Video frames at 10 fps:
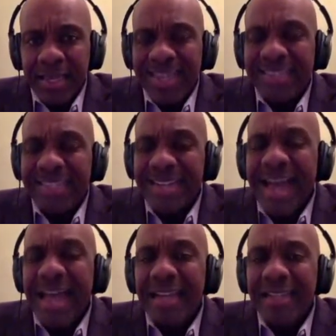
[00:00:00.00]
is
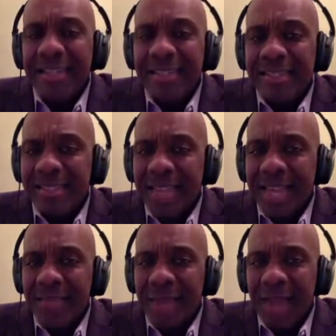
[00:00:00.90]
not the
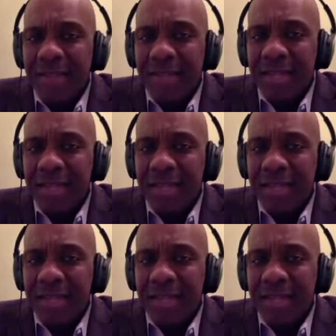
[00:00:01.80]
same Dr.